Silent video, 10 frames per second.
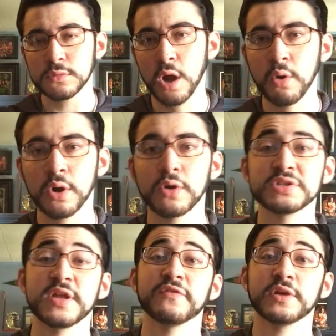Owen Hart
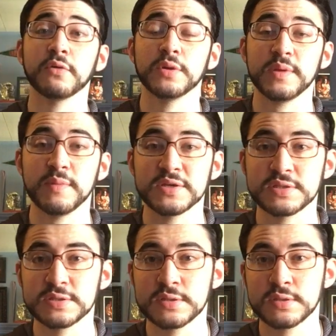is definitely going to be
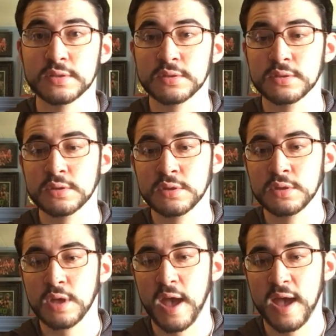missed.
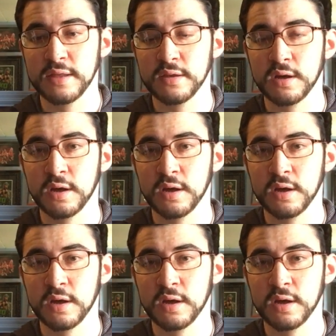And